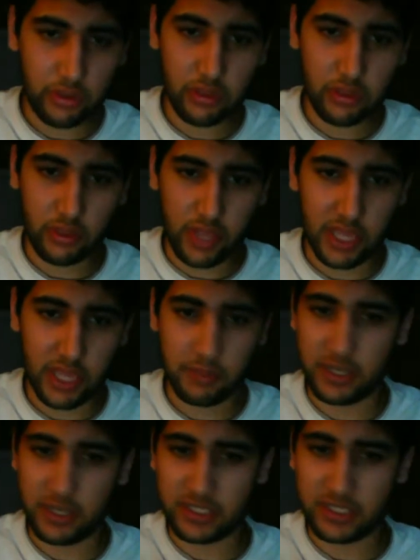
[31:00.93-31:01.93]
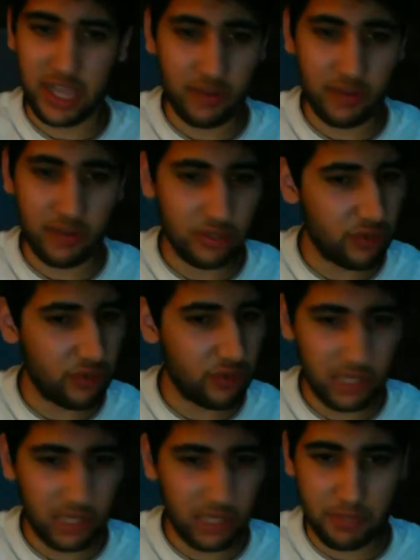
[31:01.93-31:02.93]
thing because I don't
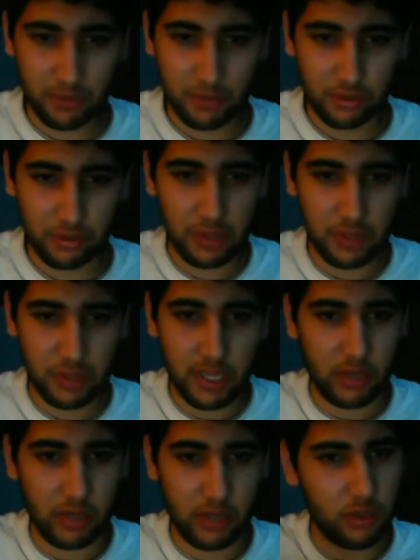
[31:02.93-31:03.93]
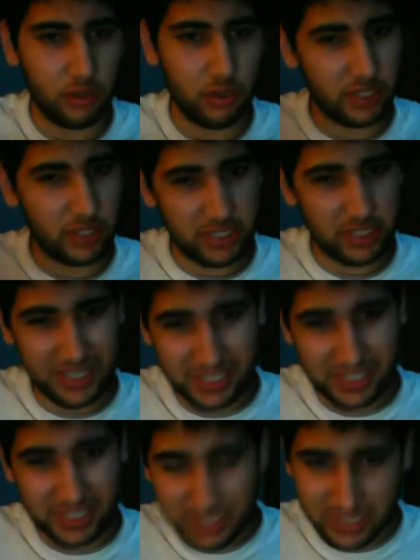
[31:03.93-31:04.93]
want people to think, oh, he's changing
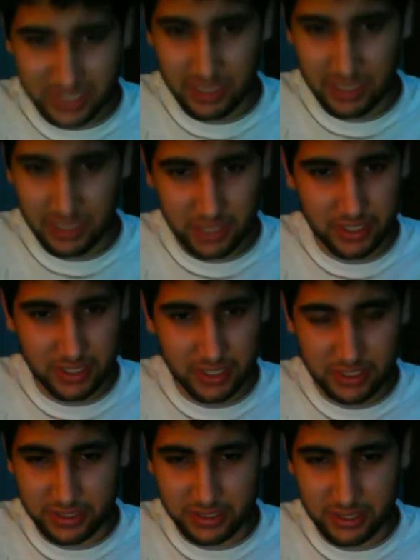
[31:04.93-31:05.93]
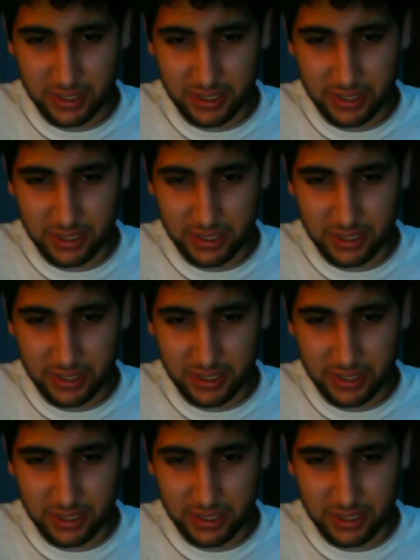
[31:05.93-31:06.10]
his name because